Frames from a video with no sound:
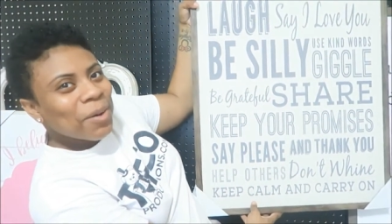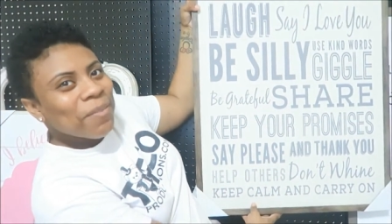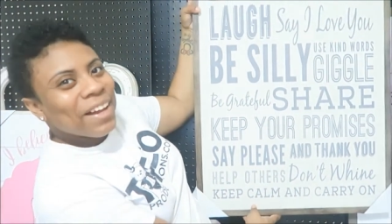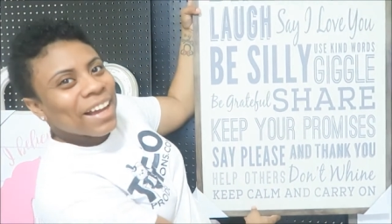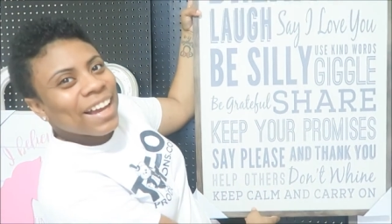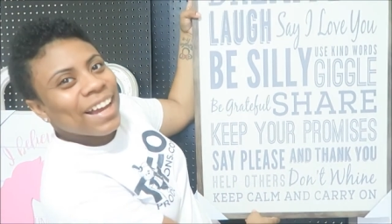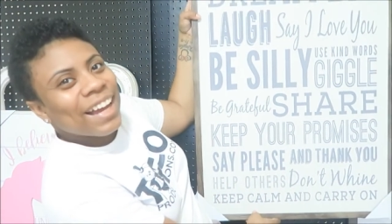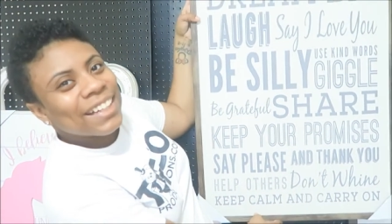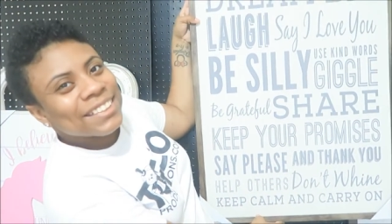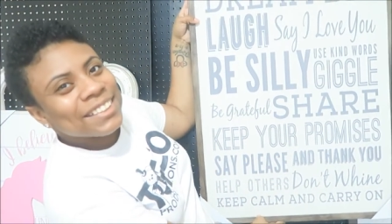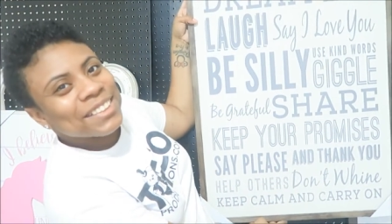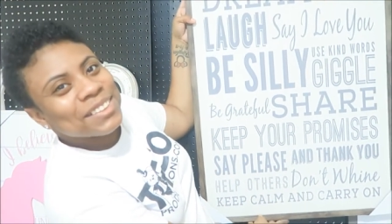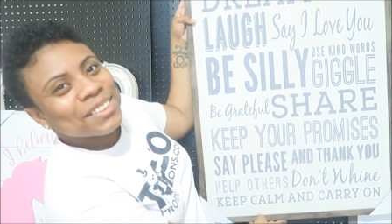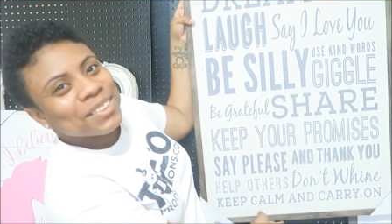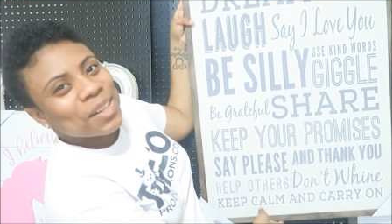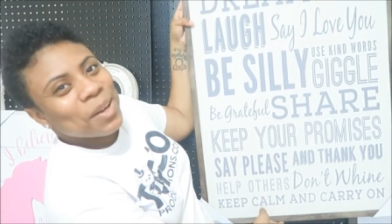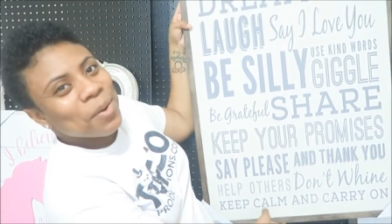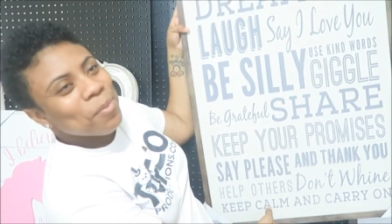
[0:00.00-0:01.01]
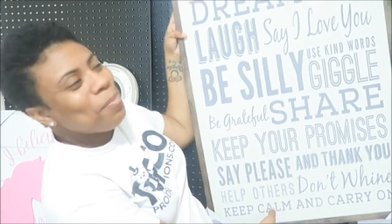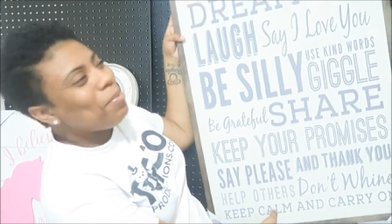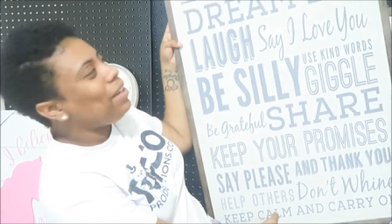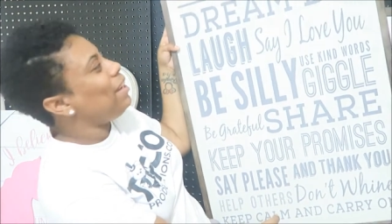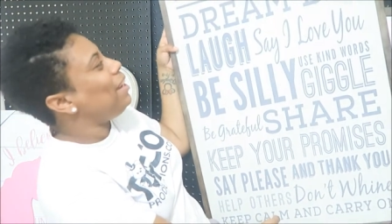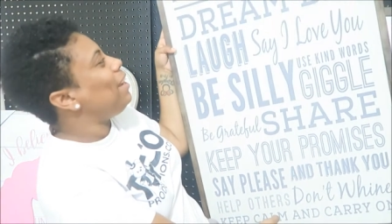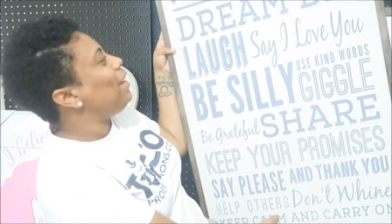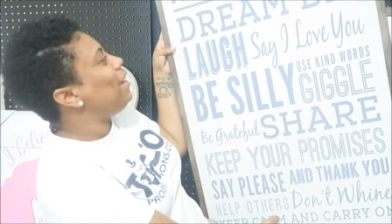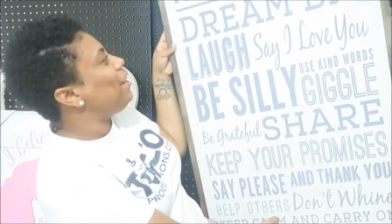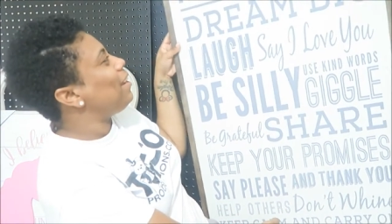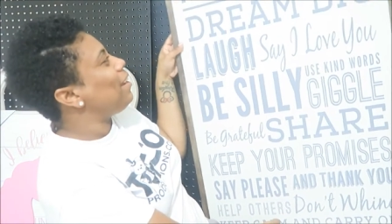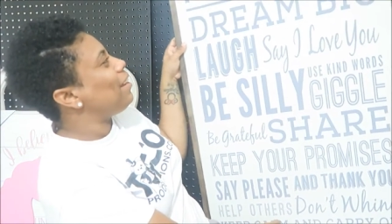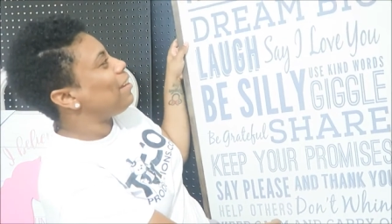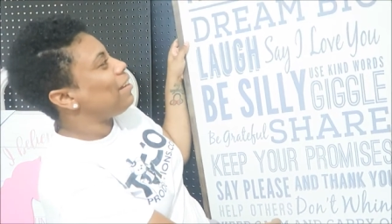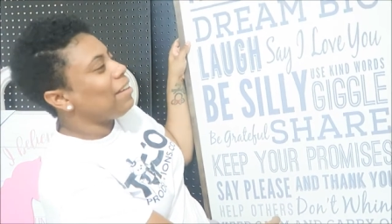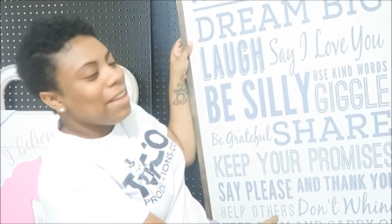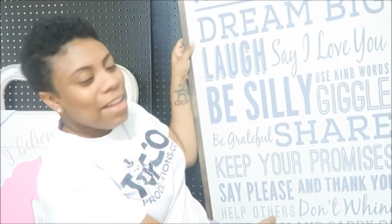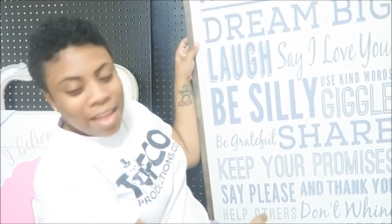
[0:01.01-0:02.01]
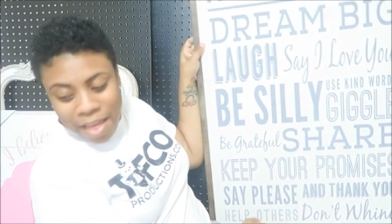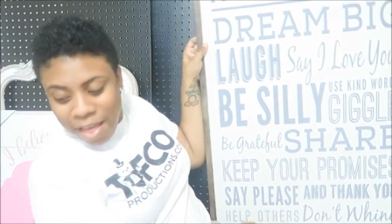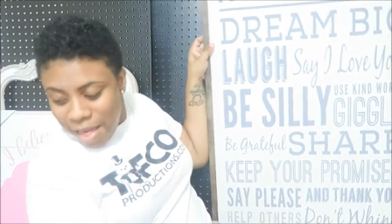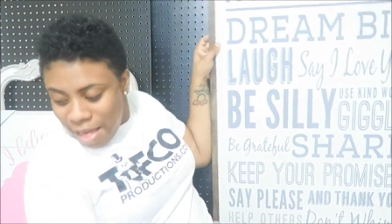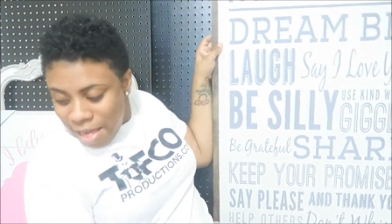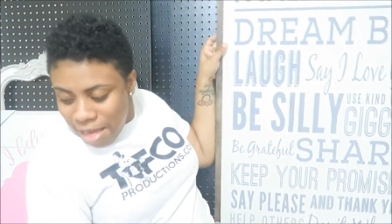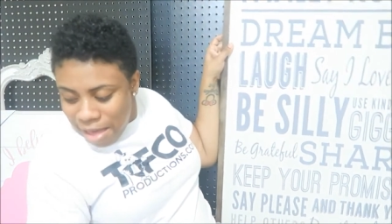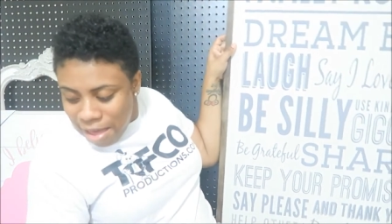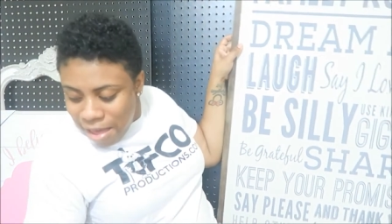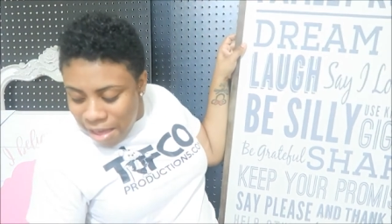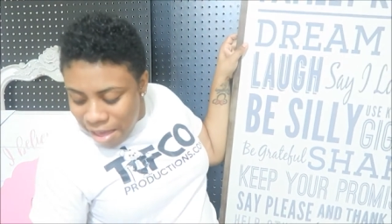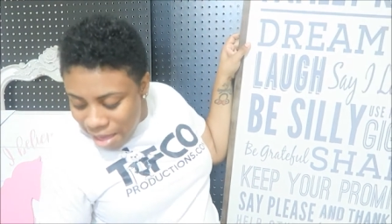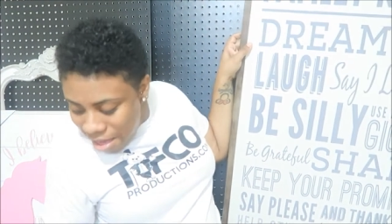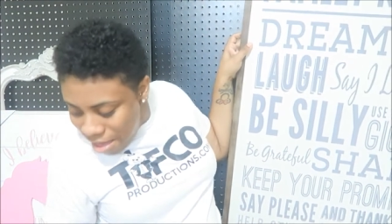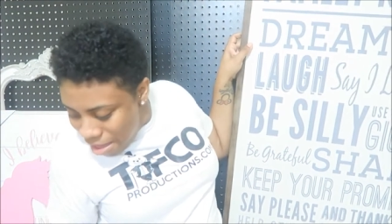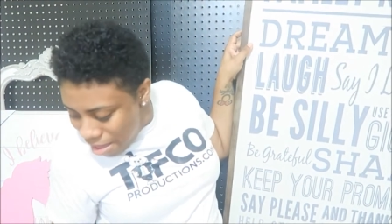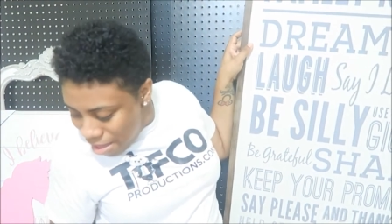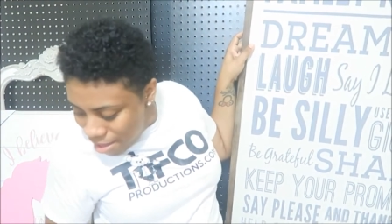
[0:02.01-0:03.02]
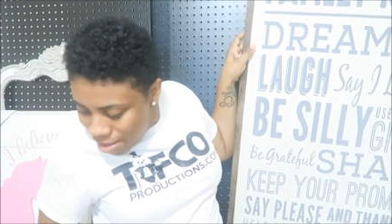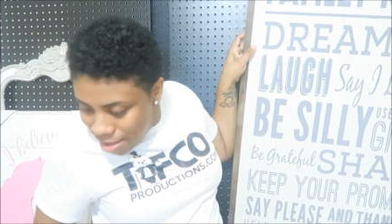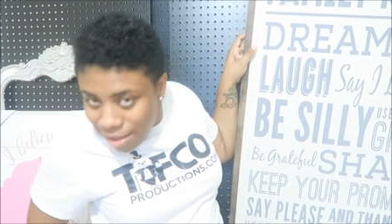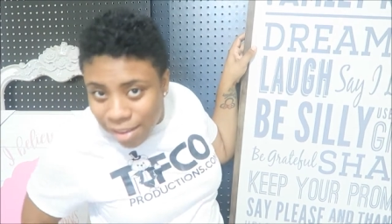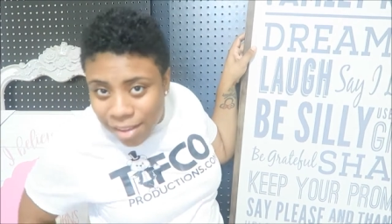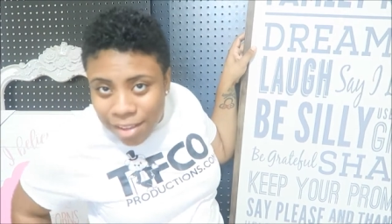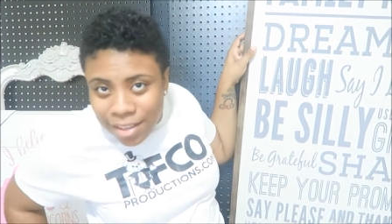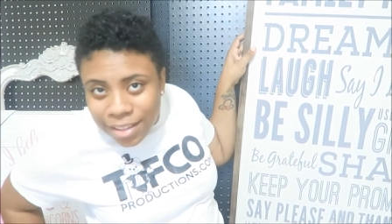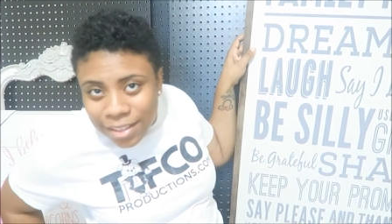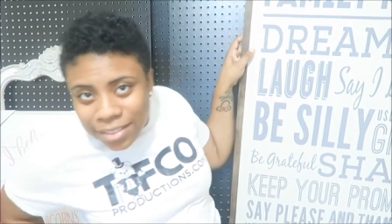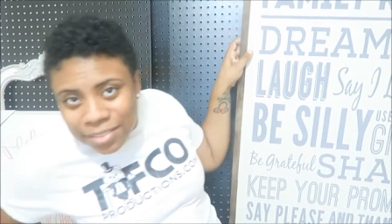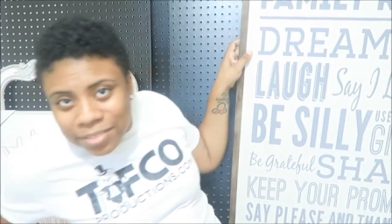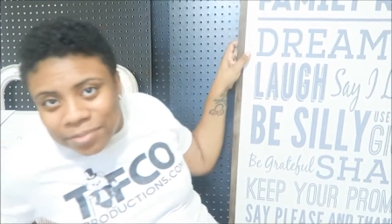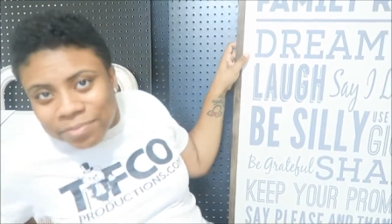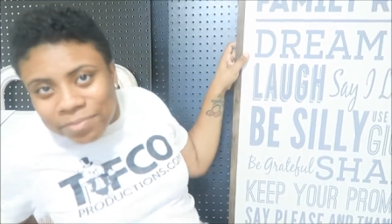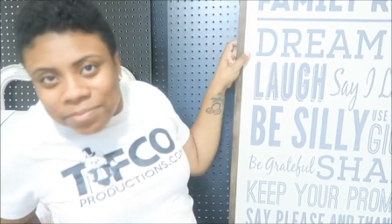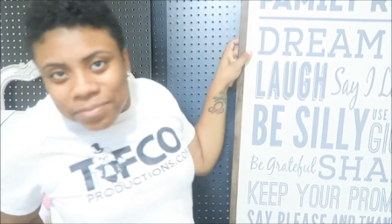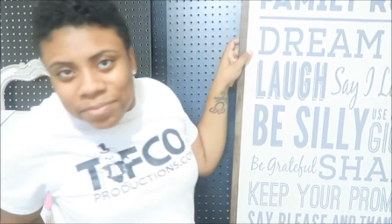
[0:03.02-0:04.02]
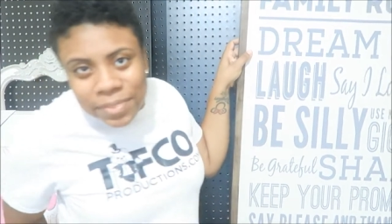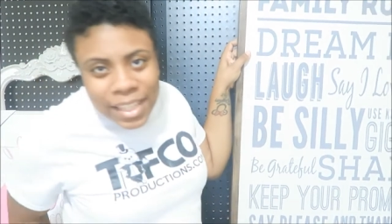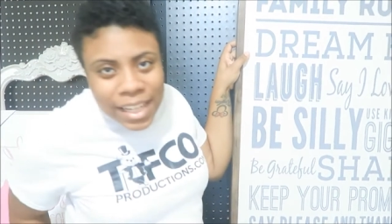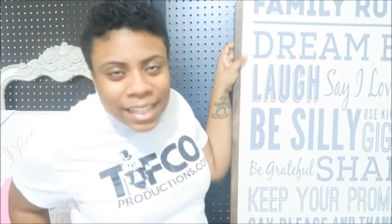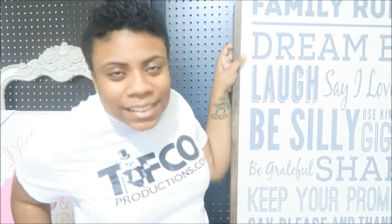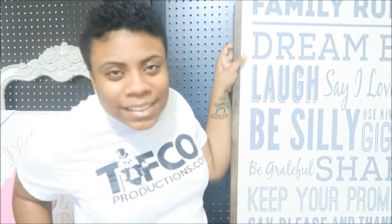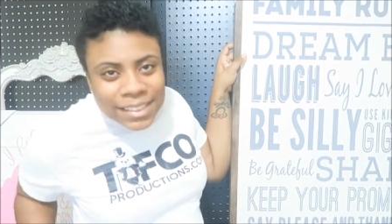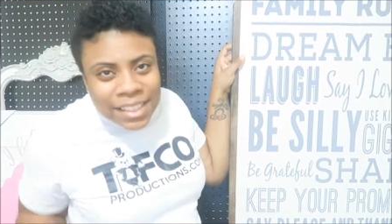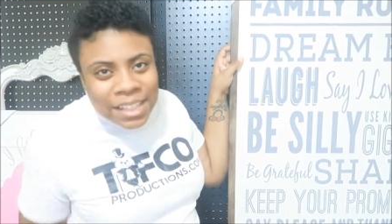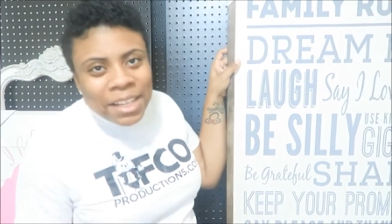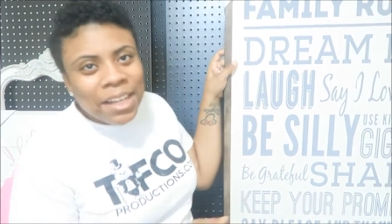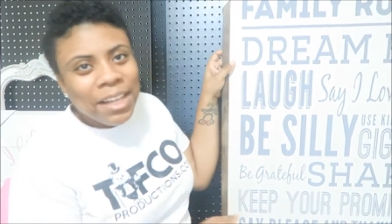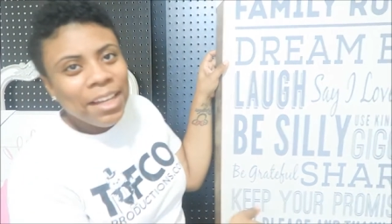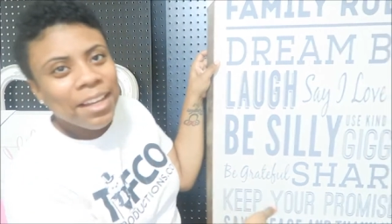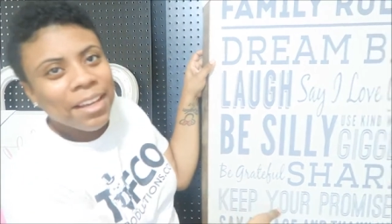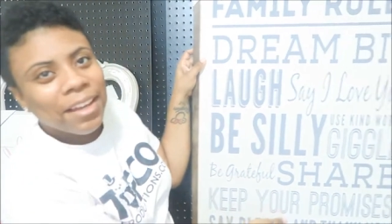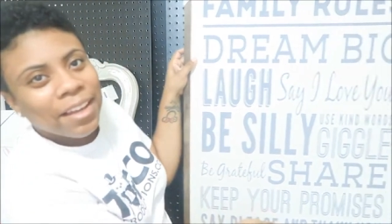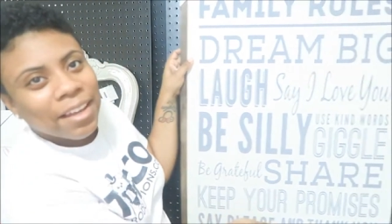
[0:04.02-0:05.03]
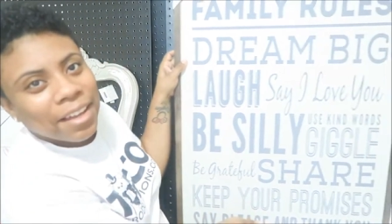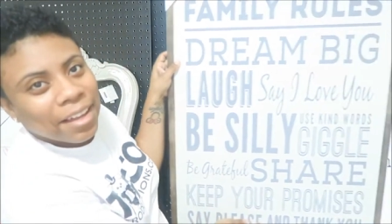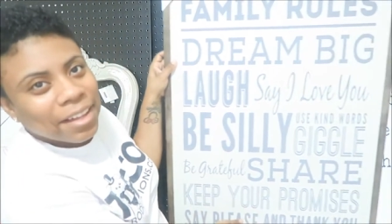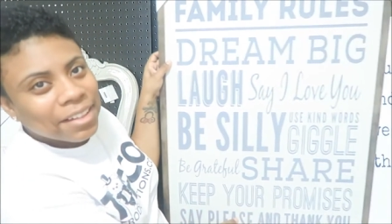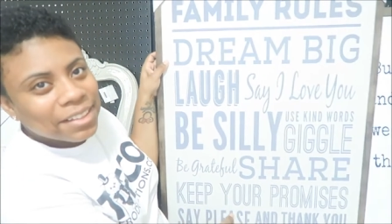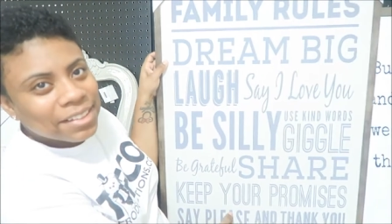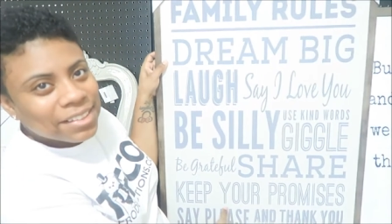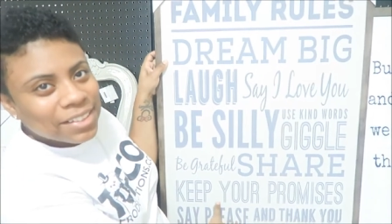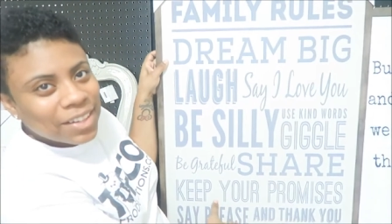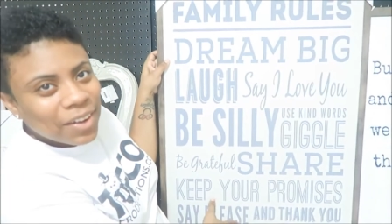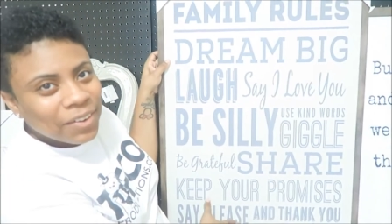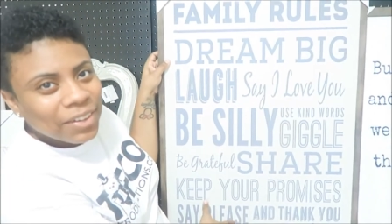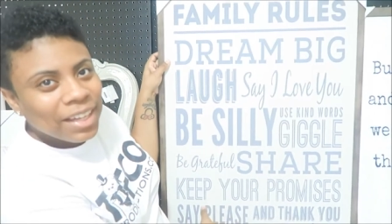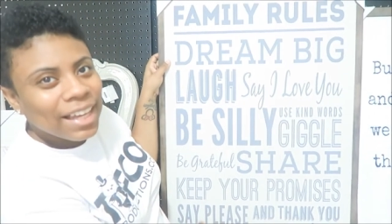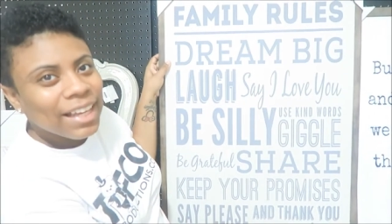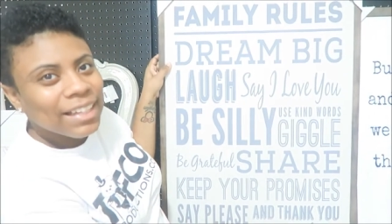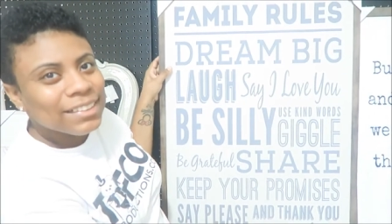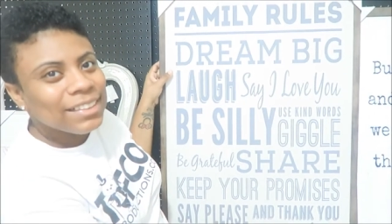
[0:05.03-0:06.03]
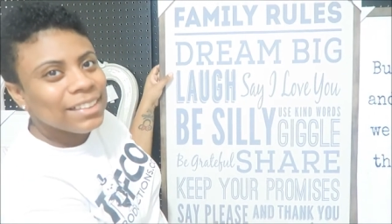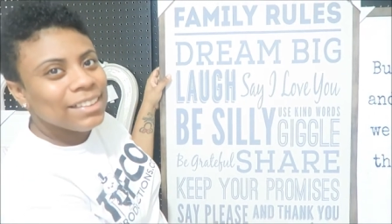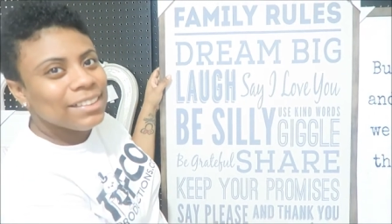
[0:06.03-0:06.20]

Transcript: my gosh, it's so big. Oh, let's see. So yes,